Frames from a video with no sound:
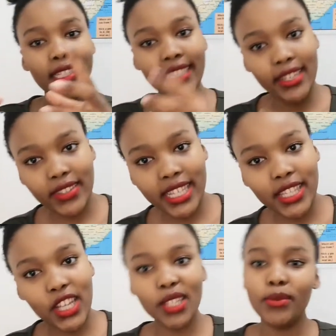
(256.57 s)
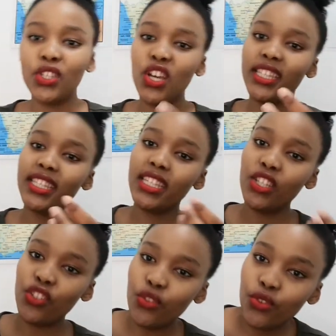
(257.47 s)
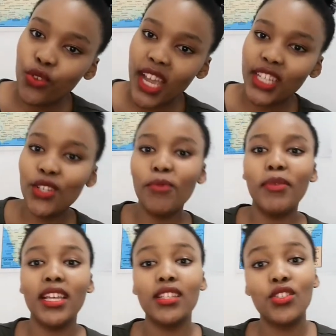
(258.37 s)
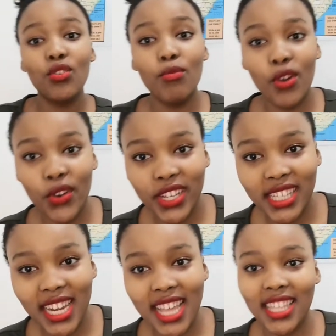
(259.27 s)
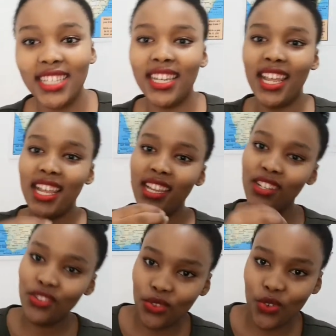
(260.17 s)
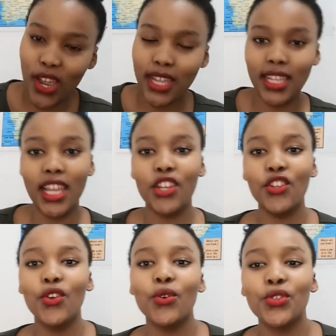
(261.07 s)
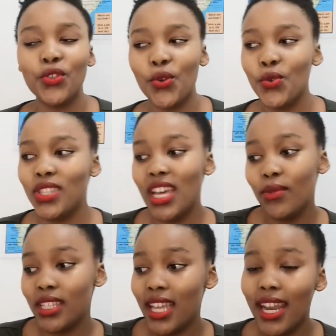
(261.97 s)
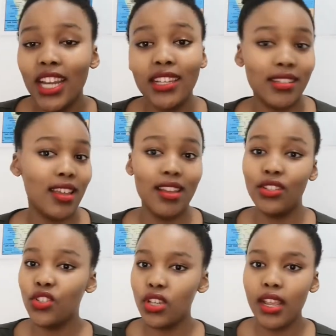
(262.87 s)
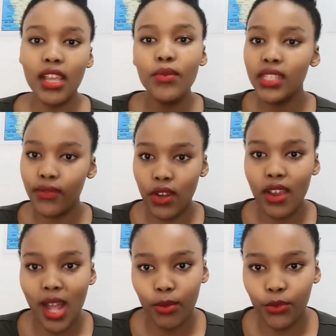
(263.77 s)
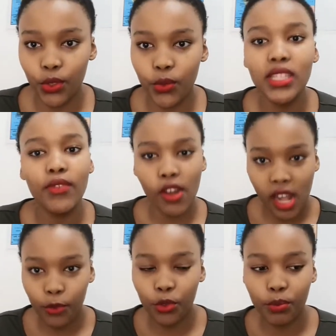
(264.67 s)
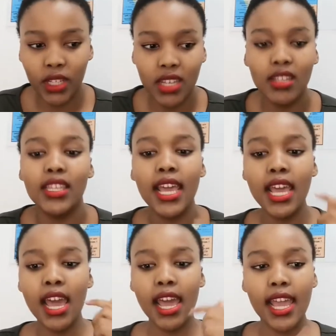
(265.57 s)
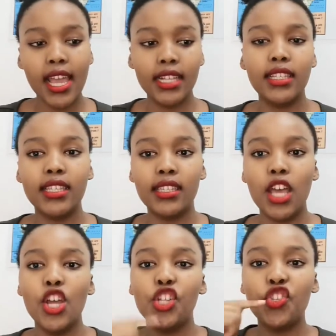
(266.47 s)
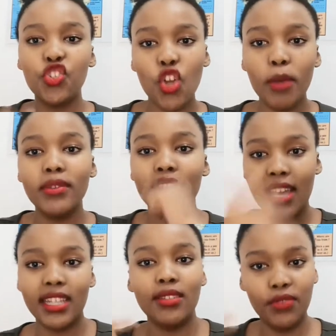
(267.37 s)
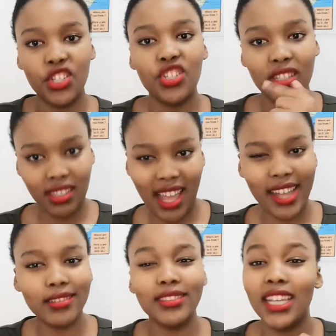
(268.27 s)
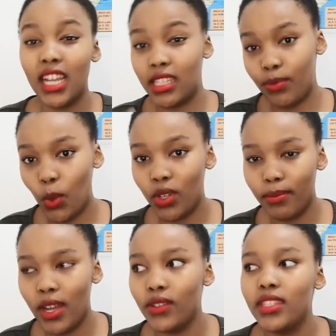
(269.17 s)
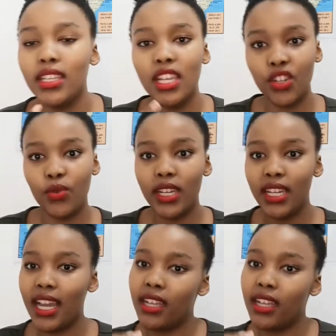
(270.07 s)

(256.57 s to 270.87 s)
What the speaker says: given the circumstances, you tried your best. Tomorrow is another day to try again, so that was that. And it was very helpful. It was very helpful because it stopped that vicious cycle that I spoke about. It really